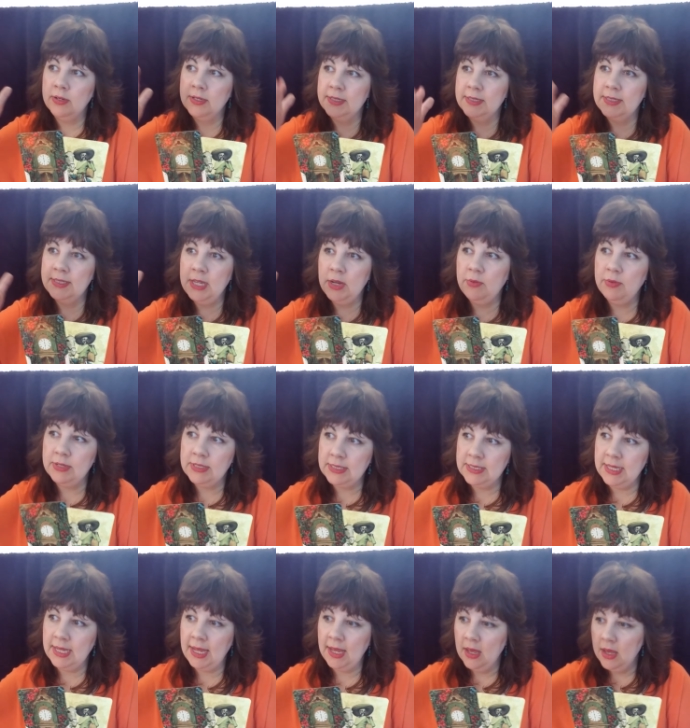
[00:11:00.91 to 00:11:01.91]

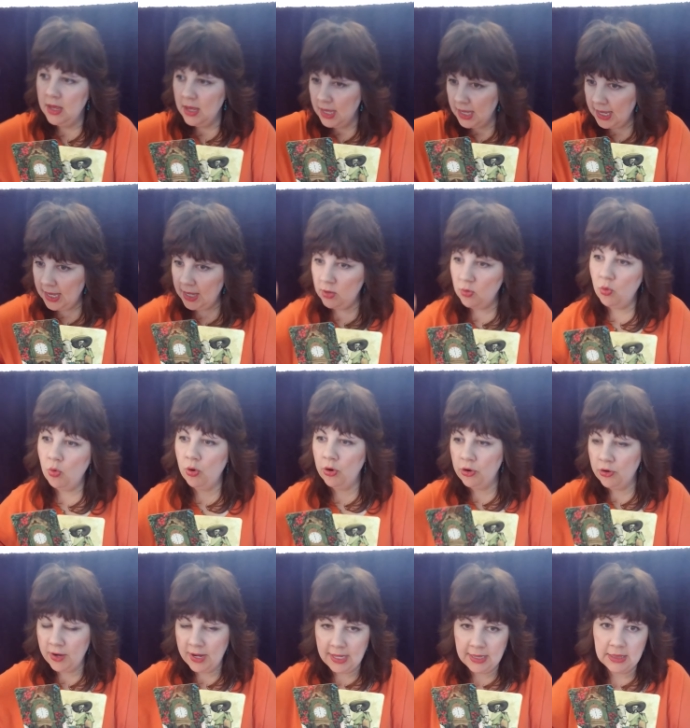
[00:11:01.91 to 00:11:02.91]
sequency, in order,
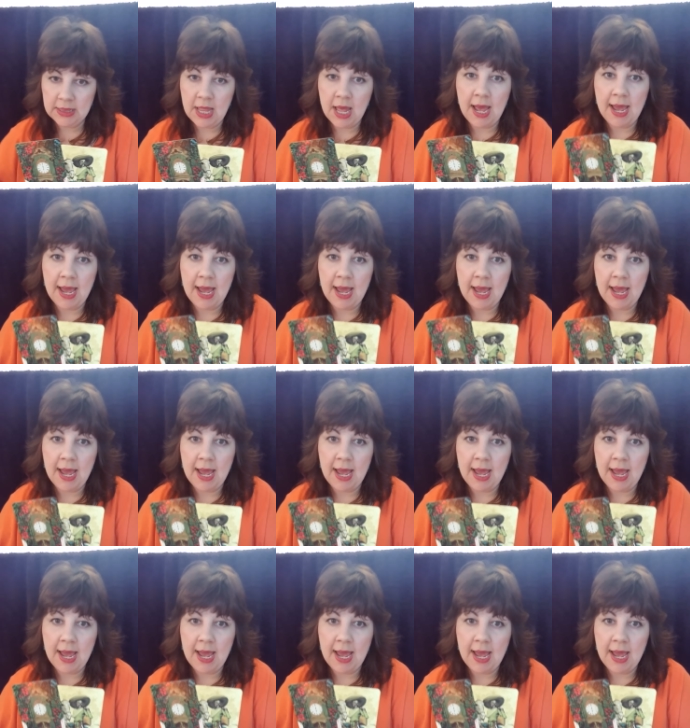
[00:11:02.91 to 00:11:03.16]
in line,